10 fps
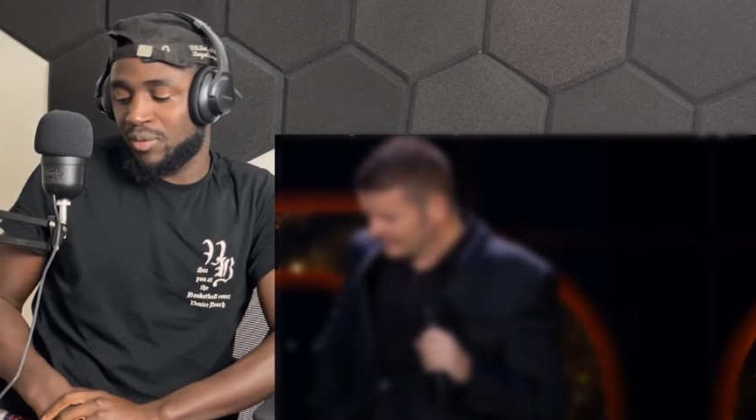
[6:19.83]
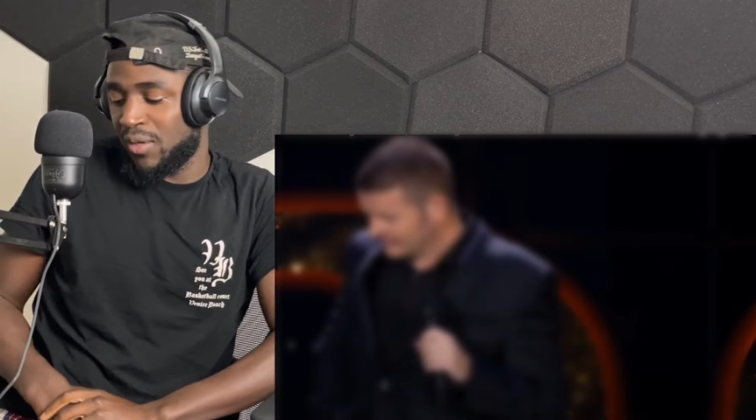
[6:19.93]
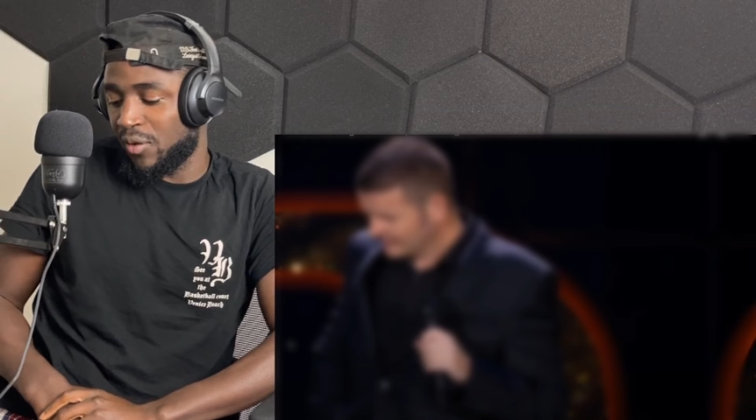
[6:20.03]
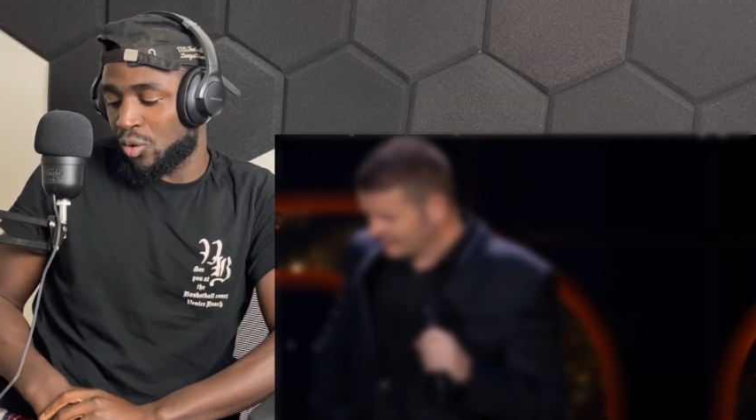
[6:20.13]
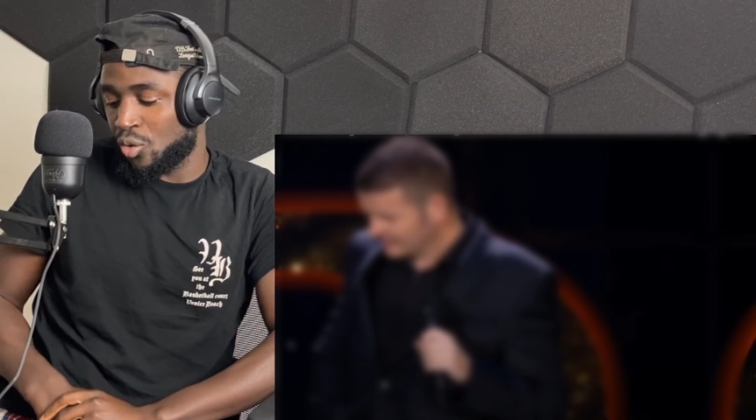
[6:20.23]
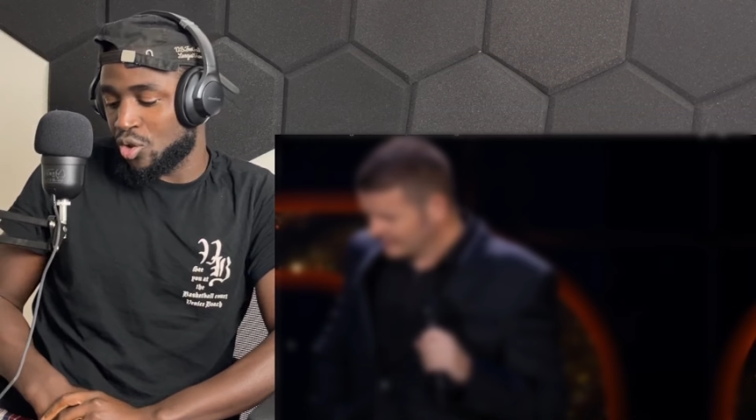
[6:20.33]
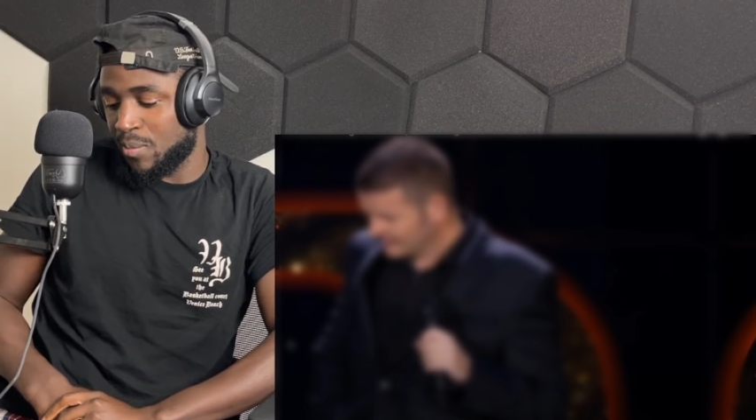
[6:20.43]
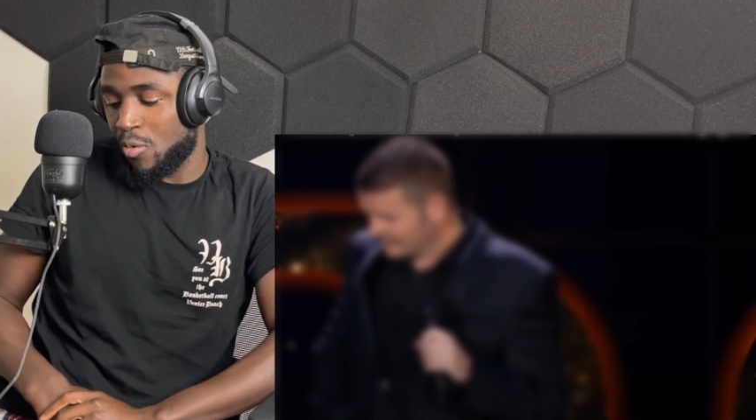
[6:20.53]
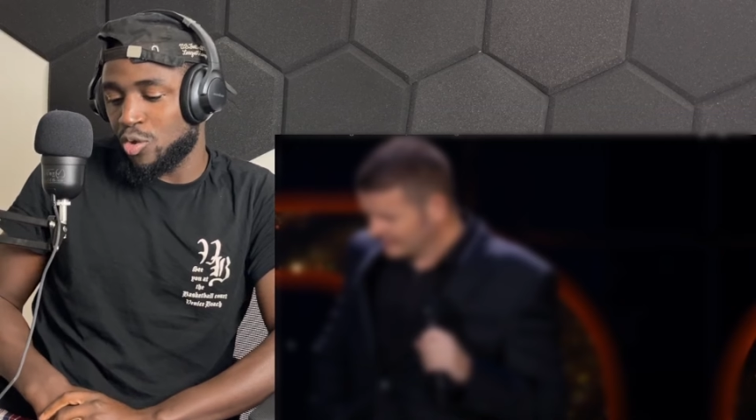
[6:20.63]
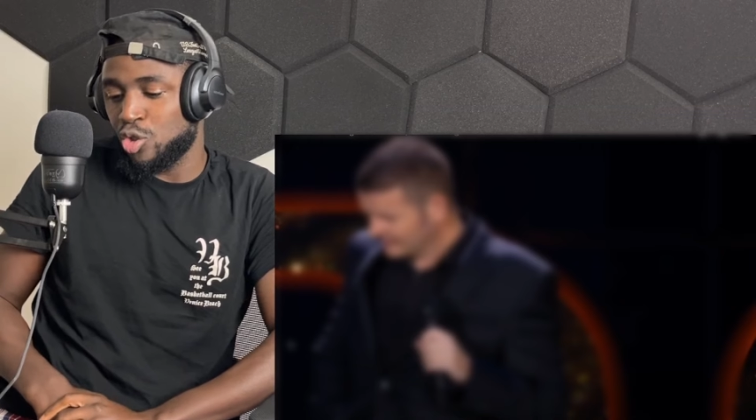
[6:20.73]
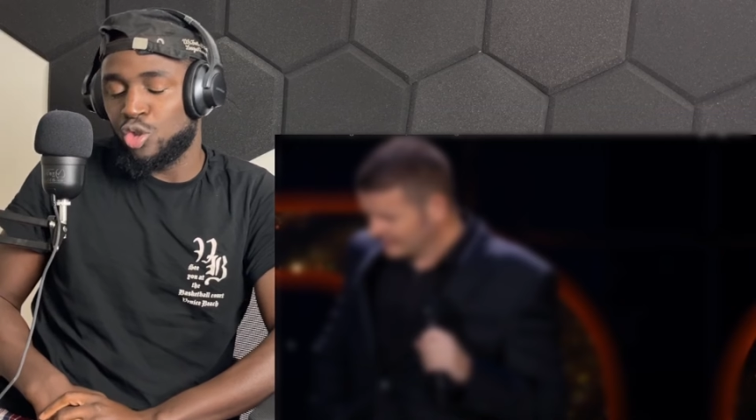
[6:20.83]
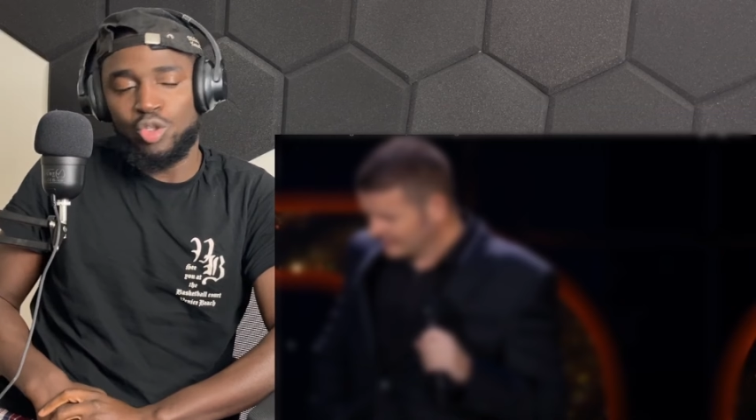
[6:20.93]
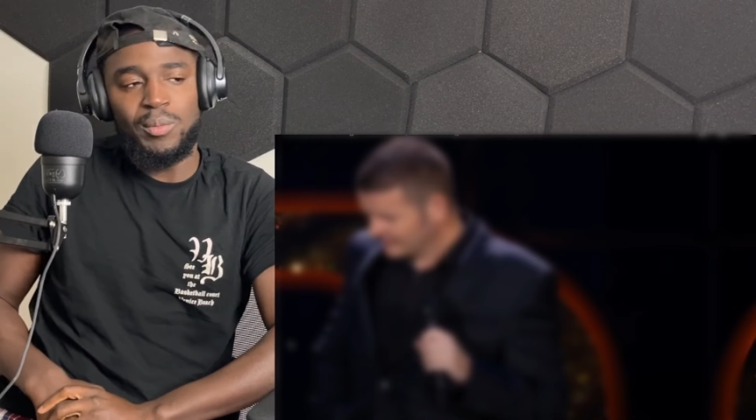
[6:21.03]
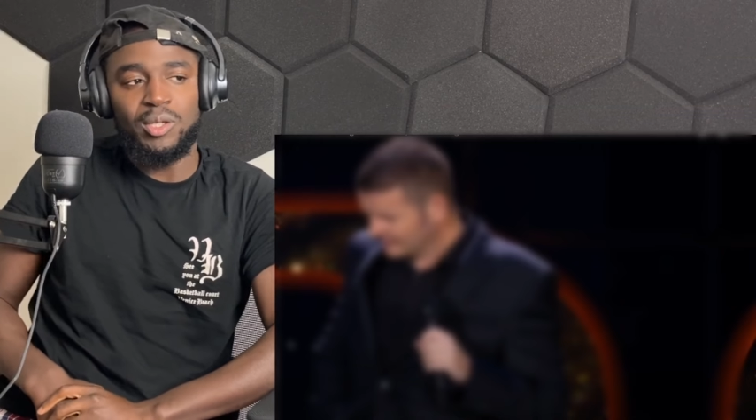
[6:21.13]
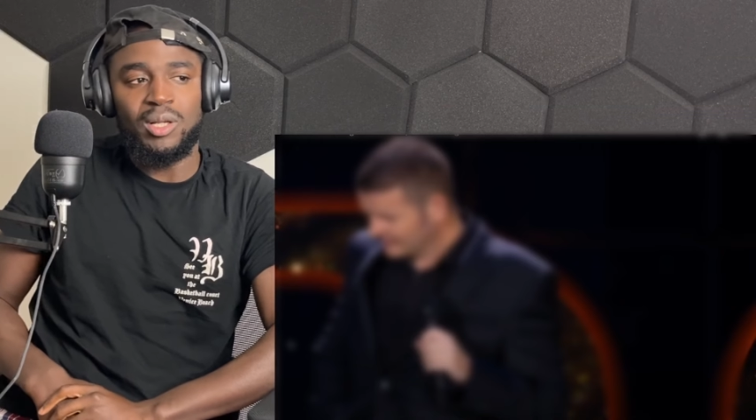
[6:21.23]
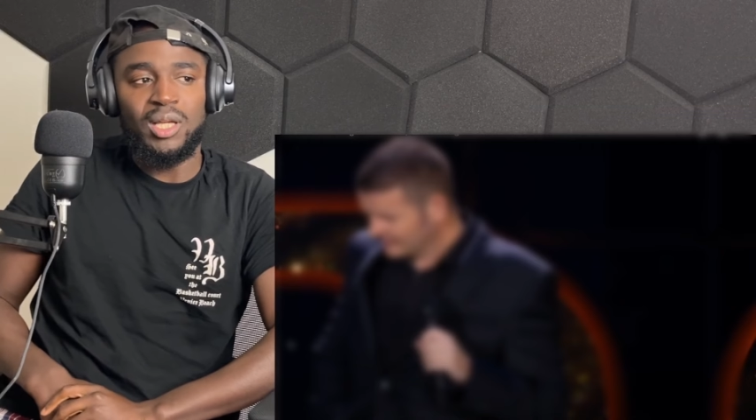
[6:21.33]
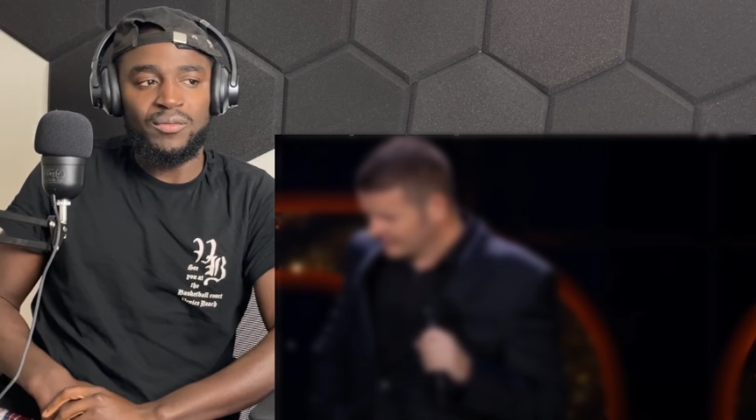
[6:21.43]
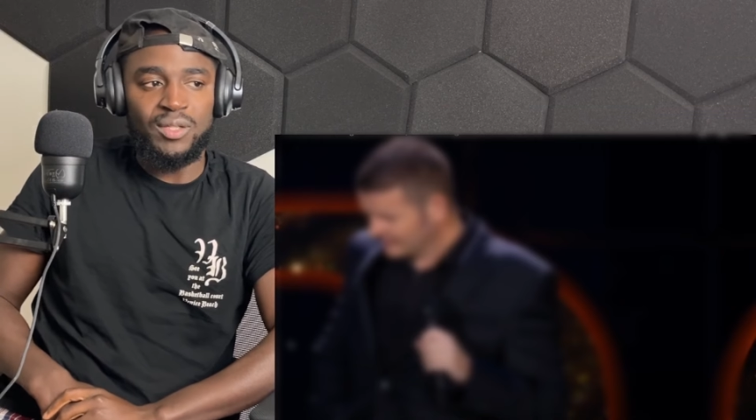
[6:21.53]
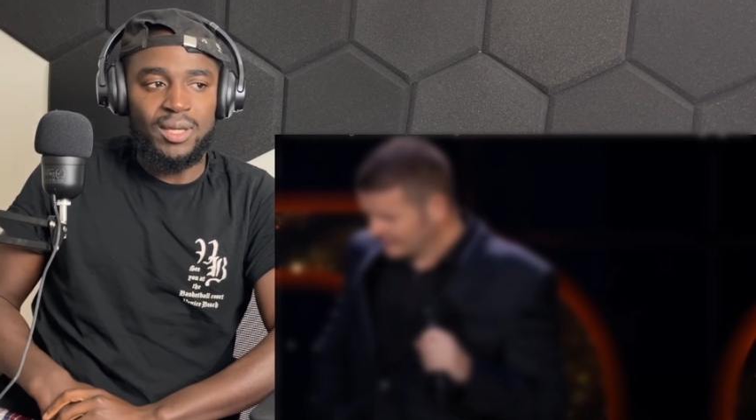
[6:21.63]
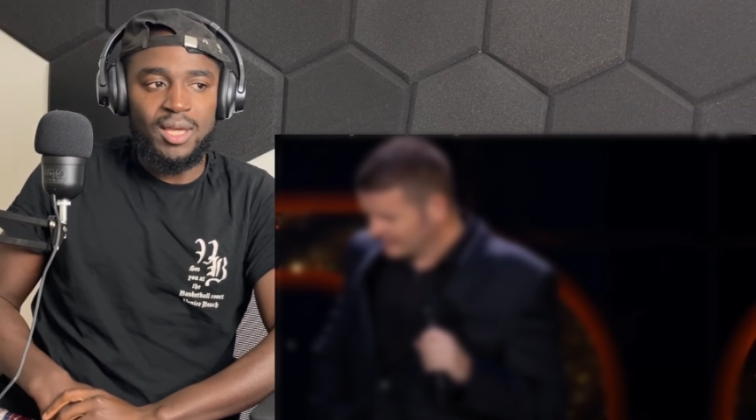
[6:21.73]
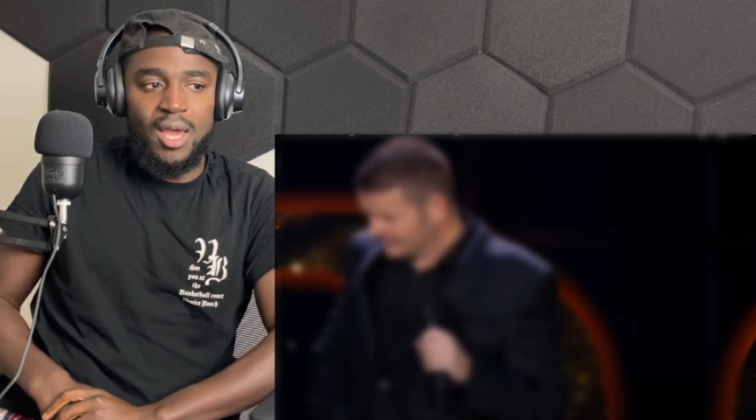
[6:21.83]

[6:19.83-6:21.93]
give a toss about what you do about your life, yeah.